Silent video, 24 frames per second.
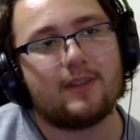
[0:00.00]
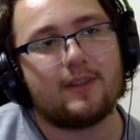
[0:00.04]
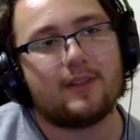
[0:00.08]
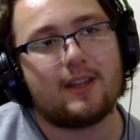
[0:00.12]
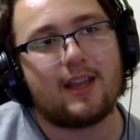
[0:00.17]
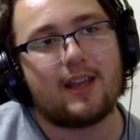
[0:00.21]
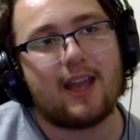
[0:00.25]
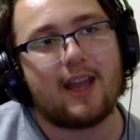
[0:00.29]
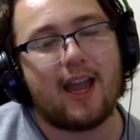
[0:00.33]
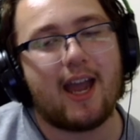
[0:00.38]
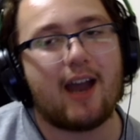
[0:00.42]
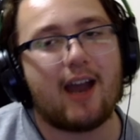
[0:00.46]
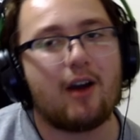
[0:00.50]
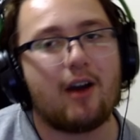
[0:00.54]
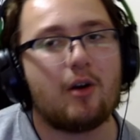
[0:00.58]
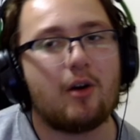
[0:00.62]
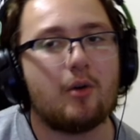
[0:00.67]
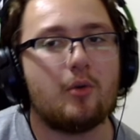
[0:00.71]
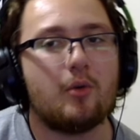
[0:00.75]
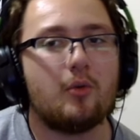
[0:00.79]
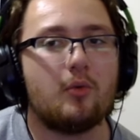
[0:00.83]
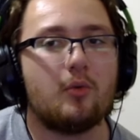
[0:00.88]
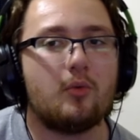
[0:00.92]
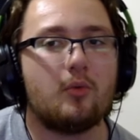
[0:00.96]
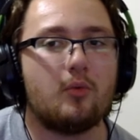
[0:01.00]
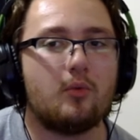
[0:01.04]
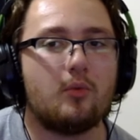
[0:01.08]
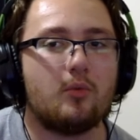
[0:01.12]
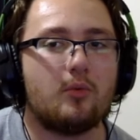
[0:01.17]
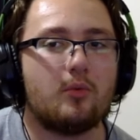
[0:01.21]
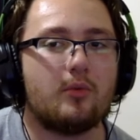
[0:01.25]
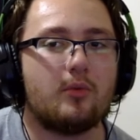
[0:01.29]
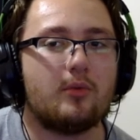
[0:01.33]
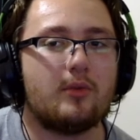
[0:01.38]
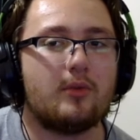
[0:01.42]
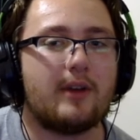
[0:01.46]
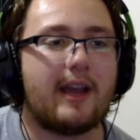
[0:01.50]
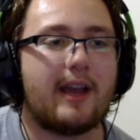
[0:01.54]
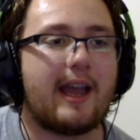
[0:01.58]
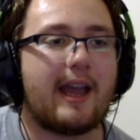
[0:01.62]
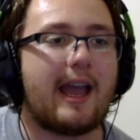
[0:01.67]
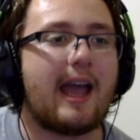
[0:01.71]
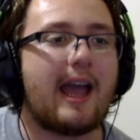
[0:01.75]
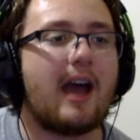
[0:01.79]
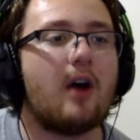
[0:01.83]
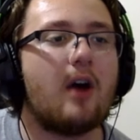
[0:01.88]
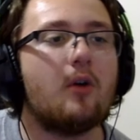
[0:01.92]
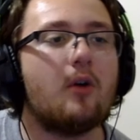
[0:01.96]
how
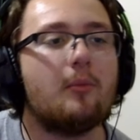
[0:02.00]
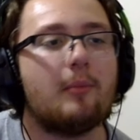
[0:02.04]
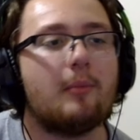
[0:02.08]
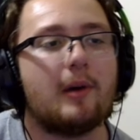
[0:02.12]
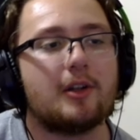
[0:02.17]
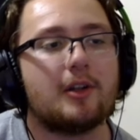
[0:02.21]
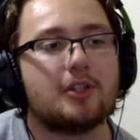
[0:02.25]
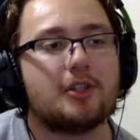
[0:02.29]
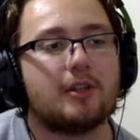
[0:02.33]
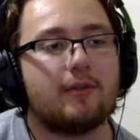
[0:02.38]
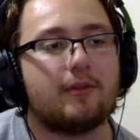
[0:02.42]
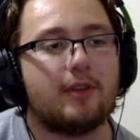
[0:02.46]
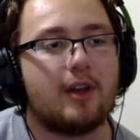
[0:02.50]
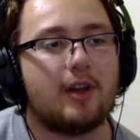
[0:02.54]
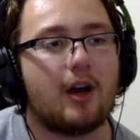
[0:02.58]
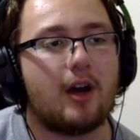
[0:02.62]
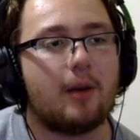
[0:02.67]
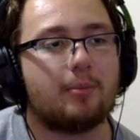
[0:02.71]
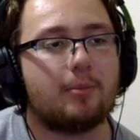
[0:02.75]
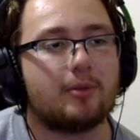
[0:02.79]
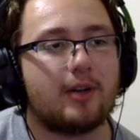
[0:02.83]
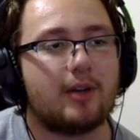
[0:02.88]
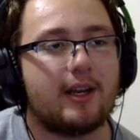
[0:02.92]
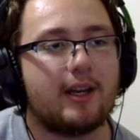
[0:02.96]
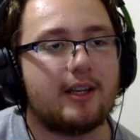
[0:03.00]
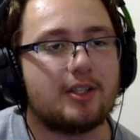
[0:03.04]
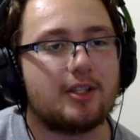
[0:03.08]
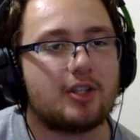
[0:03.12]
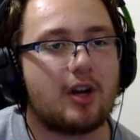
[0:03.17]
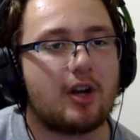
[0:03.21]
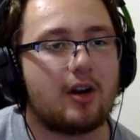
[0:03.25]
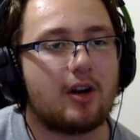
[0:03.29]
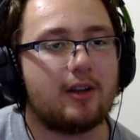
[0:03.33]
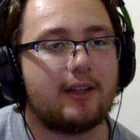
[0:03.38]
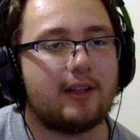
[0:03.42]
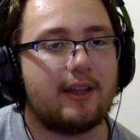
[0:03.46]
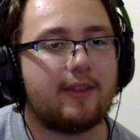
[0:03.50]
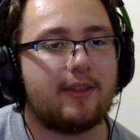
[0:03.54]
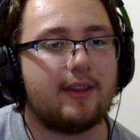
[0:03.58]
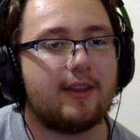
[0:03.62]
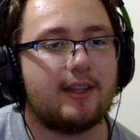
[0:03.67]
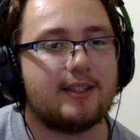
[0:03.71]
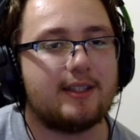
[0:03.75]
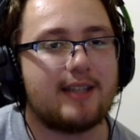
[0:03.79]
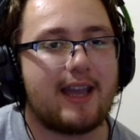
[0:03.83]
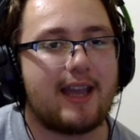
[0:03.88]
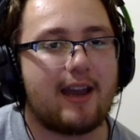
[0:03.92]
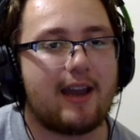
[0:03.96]
much of an upgrade is Karl
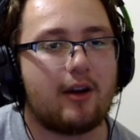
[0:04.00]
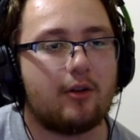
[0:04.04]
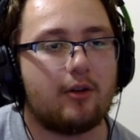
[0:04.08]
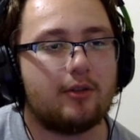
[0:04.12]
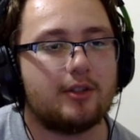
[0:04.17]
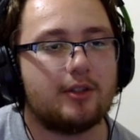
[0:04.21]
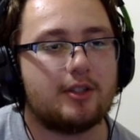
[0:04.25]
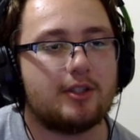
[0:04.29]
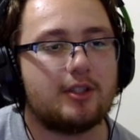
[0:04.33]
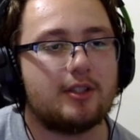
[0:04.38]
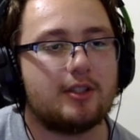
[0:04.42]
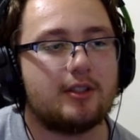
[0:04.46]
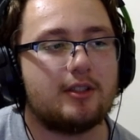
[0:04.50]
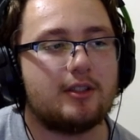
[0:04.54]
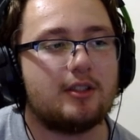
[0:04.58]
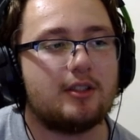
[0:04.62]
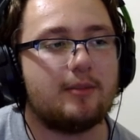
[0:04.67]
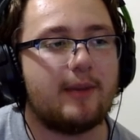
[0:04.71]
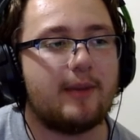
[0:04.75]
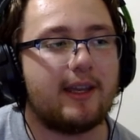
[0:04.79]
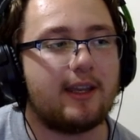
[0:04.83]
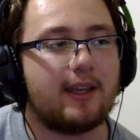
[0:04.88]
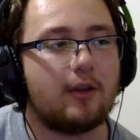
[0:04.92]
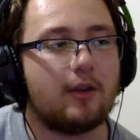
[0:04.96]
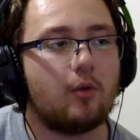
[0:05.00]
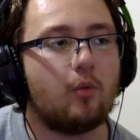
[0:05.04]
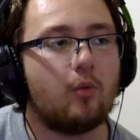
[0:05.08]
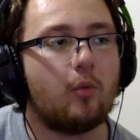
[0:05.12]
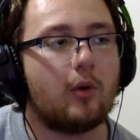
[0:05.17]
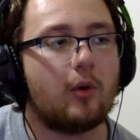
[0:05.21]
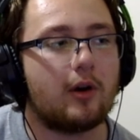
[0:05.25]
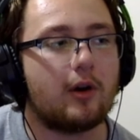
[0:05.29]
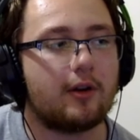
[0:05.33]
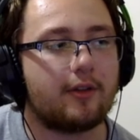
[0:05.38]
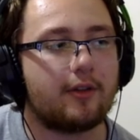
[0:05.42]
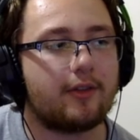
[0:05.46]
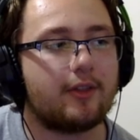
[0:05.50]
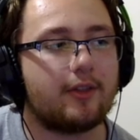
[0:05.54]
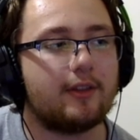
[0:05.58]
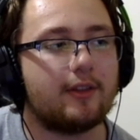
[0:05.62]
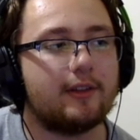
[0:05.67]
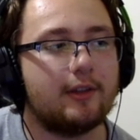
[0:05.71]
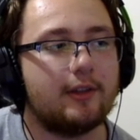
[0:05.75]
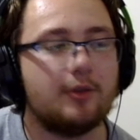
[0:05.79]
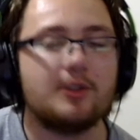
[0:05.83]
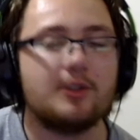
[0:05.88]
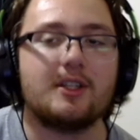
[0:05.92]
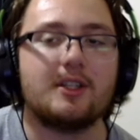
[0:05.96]
Anthony Towns to make it worth
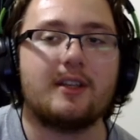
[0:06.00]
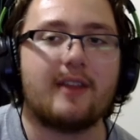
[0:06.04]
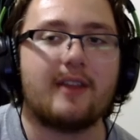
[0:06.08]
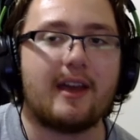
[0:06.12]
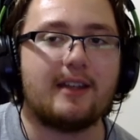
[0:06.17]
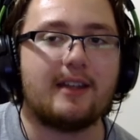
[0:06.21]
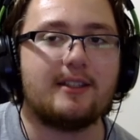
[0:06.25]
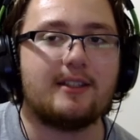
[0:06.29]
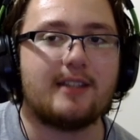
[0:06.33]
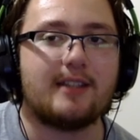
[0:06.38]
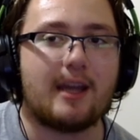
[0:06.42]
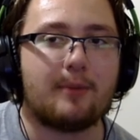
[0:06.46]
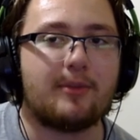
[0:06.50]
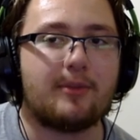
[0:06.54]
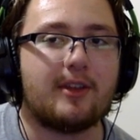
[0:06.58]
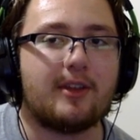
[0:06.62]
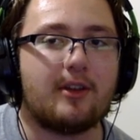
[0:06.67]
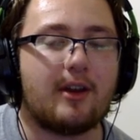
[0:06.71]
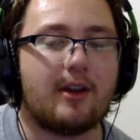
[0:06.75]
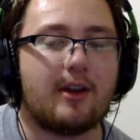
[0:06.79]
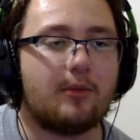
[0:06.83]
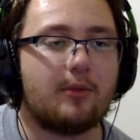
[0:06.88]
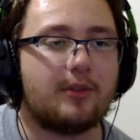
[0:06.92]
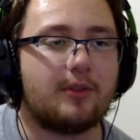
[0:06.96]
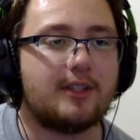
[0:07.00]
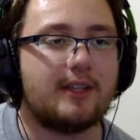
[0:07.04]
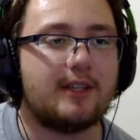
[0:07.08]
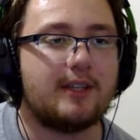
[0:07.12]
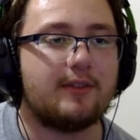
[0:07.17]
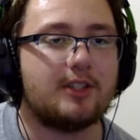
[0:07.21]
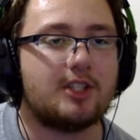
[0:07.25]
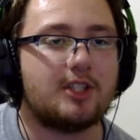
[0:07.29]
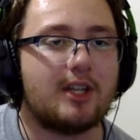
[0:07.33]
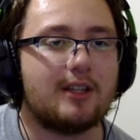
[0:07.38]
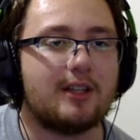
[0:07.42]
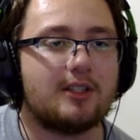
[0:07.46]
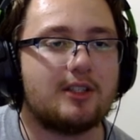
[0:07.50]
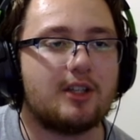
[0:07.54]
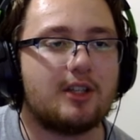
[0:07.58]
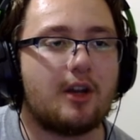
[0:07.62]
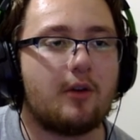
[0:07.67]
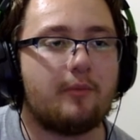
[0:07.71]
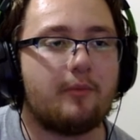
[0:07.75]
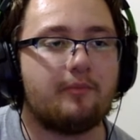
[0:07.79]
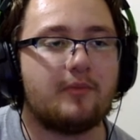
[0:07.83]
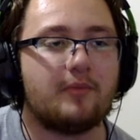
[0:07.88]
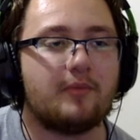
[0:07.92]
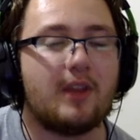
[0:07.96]
losing that depth that you had with DiVincenzo?
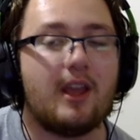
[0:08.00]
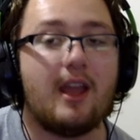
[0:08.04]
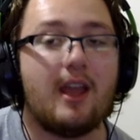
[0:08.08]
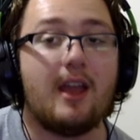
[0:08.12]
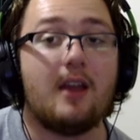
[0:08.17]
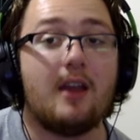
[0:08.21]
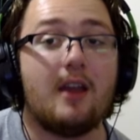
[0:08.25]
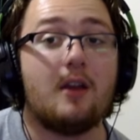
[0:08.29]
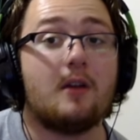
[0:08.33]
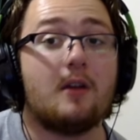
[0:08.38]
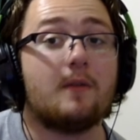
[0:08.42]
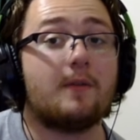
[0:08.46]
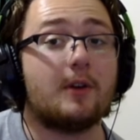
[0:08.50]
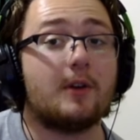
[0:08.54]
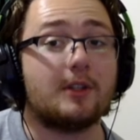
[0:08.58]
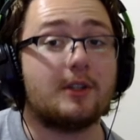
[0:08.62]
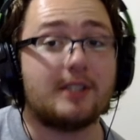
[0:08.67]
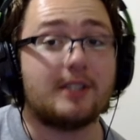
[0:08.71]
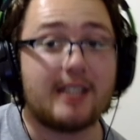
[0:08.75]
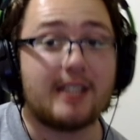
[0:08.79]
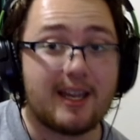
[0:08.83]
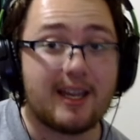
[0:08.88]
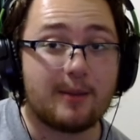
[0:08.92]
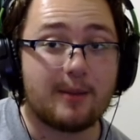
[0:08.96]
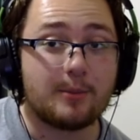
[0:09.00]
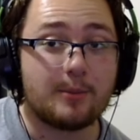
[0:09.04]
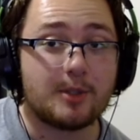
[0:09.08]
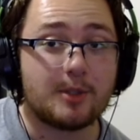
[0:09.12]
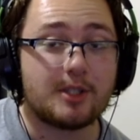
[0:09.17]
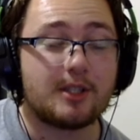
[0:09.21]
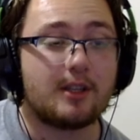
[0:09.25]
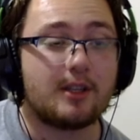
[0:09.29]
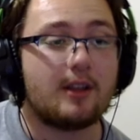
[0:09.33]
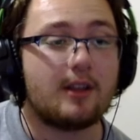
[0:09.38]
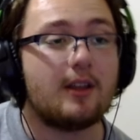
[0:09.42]
For Tibbs,